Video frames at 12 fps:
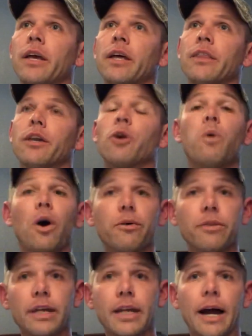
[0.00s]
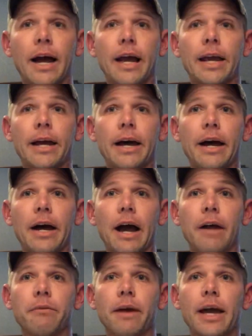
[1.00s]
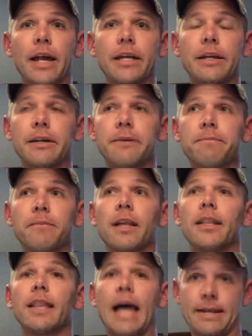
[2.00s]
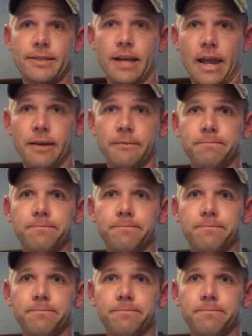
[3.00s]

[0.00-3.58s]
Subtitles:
the quote that I read last night